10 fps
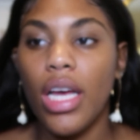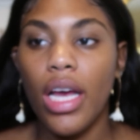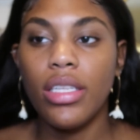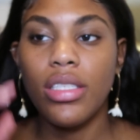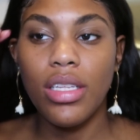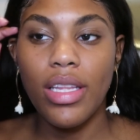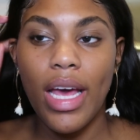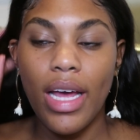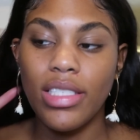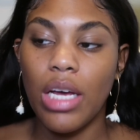not
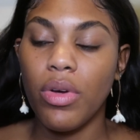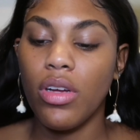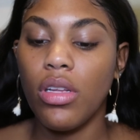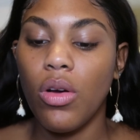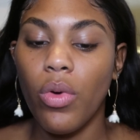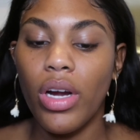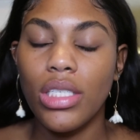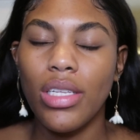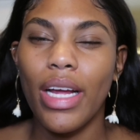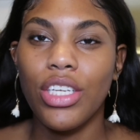that type of glow where
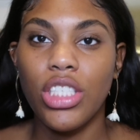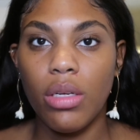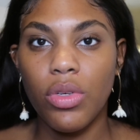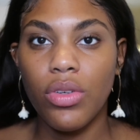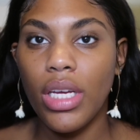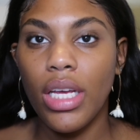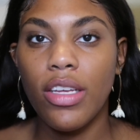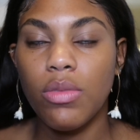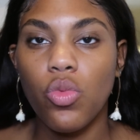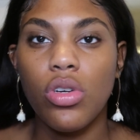it's like shimmery.
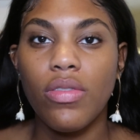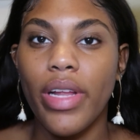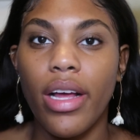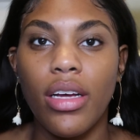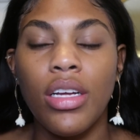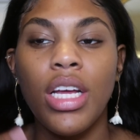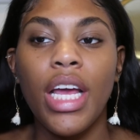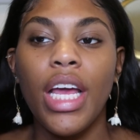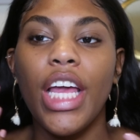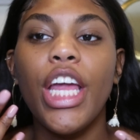It's more of like a
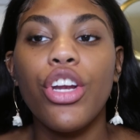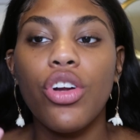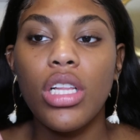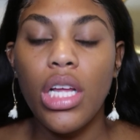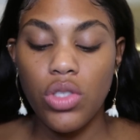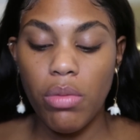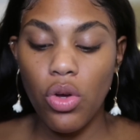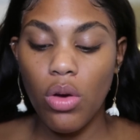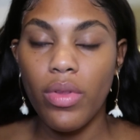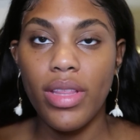inner glow. So
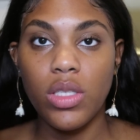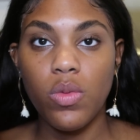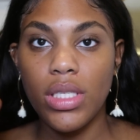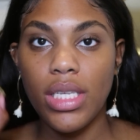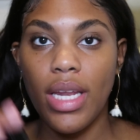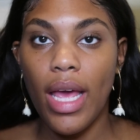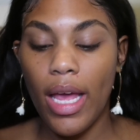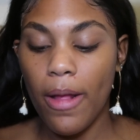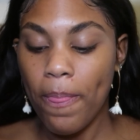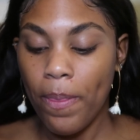I'm gonna go with this one
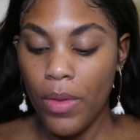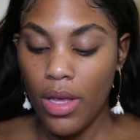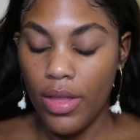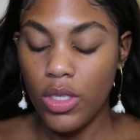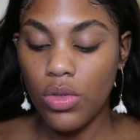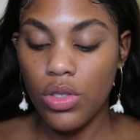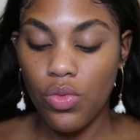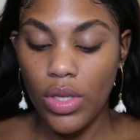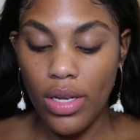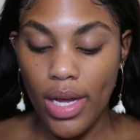today. This one's
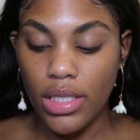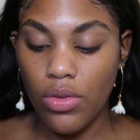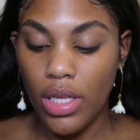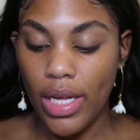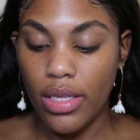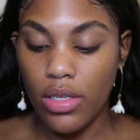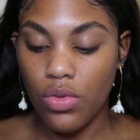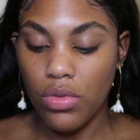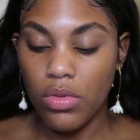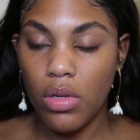really nice. I really like
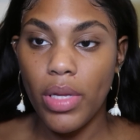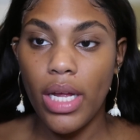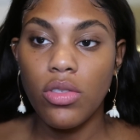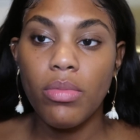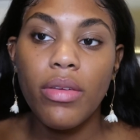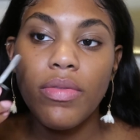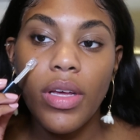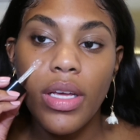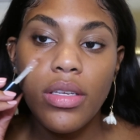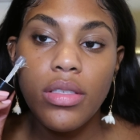this one. So I'm gonna apply this on my
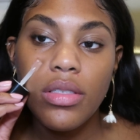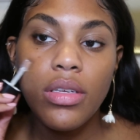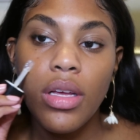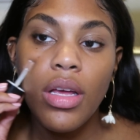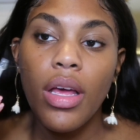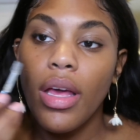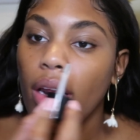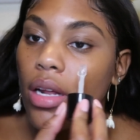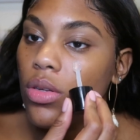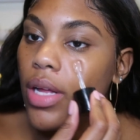face.
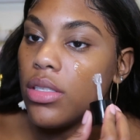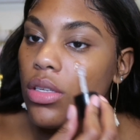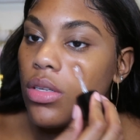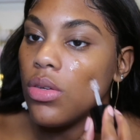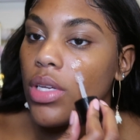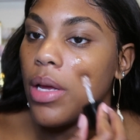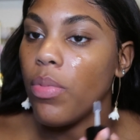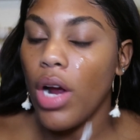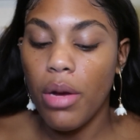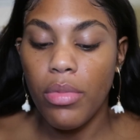And I do like to use a
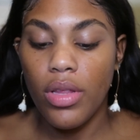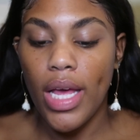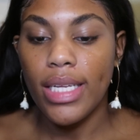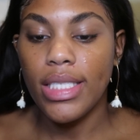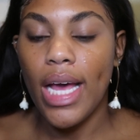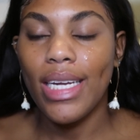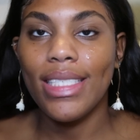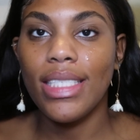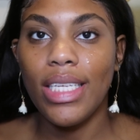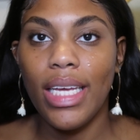primer that is kind of
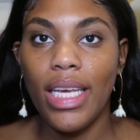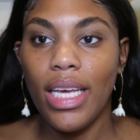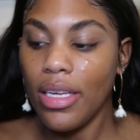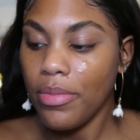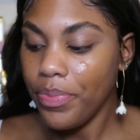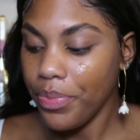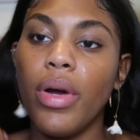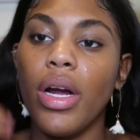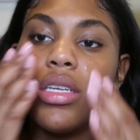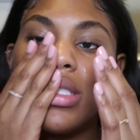sticky.
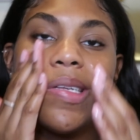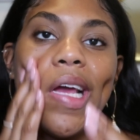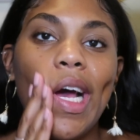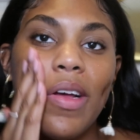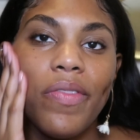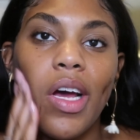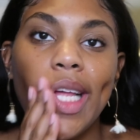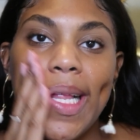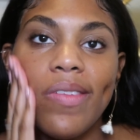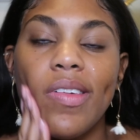Personally, I found
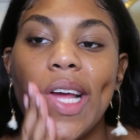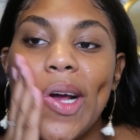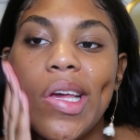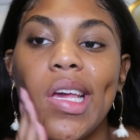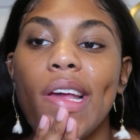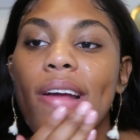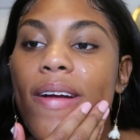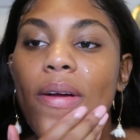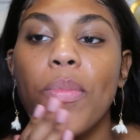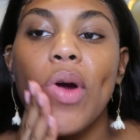that living out
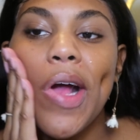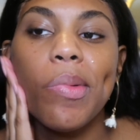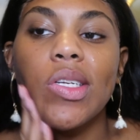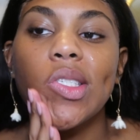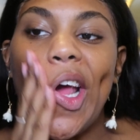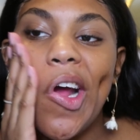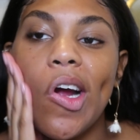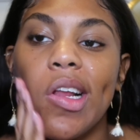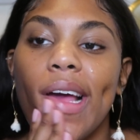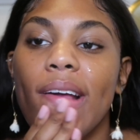here, primers that
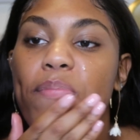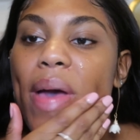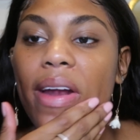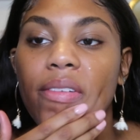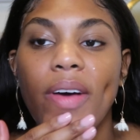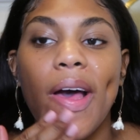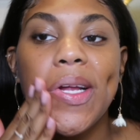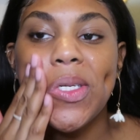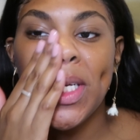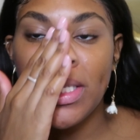are like
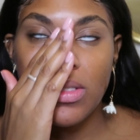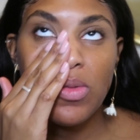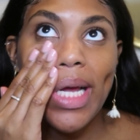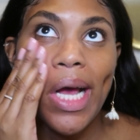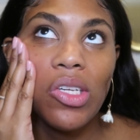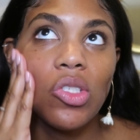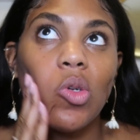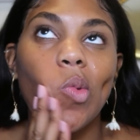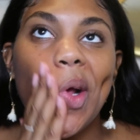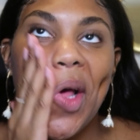mattifying just do not
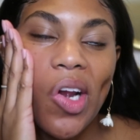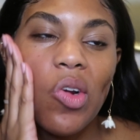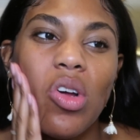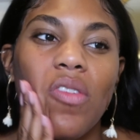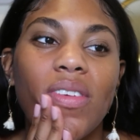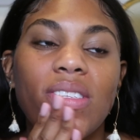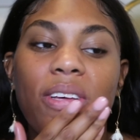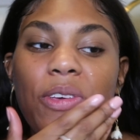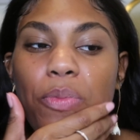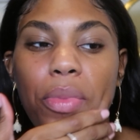do well. I don't know if it's
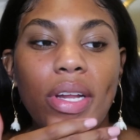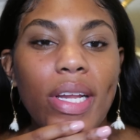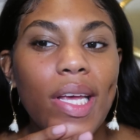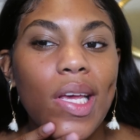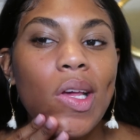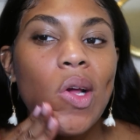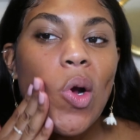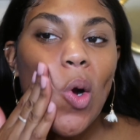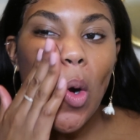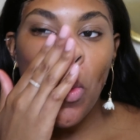the humidity
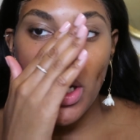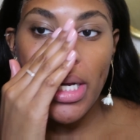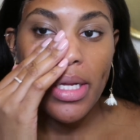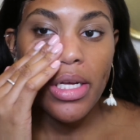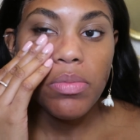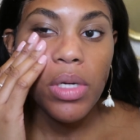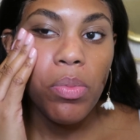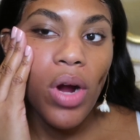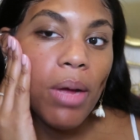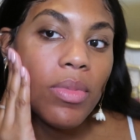or what it is,
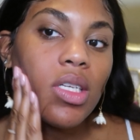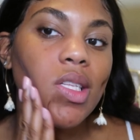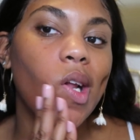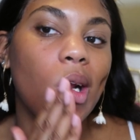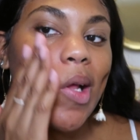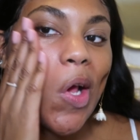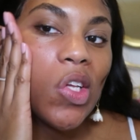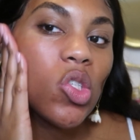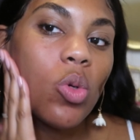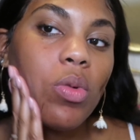but primers that are
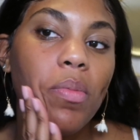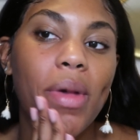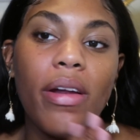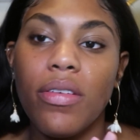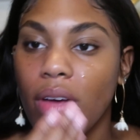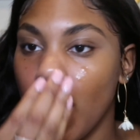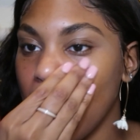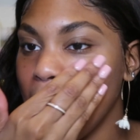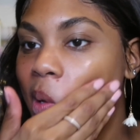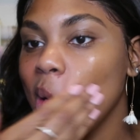like super
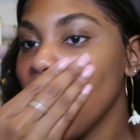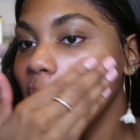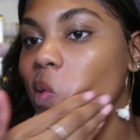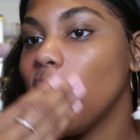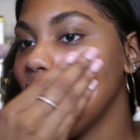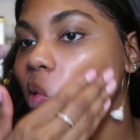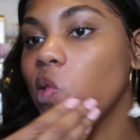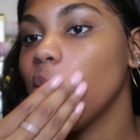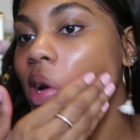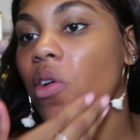mattifying don't
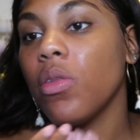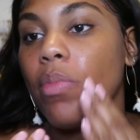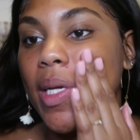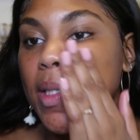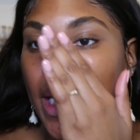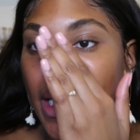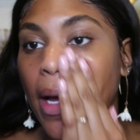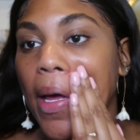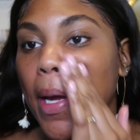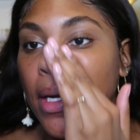do well with my skin
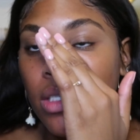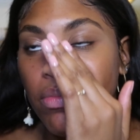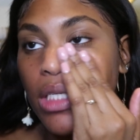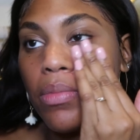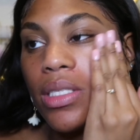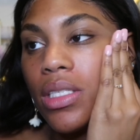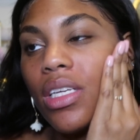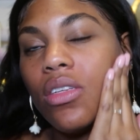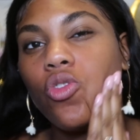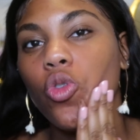out here. It just makes my
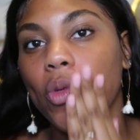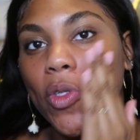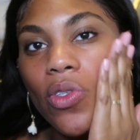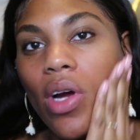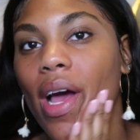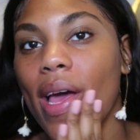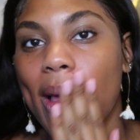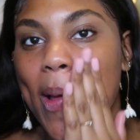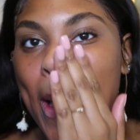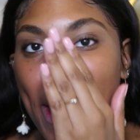skin super dry.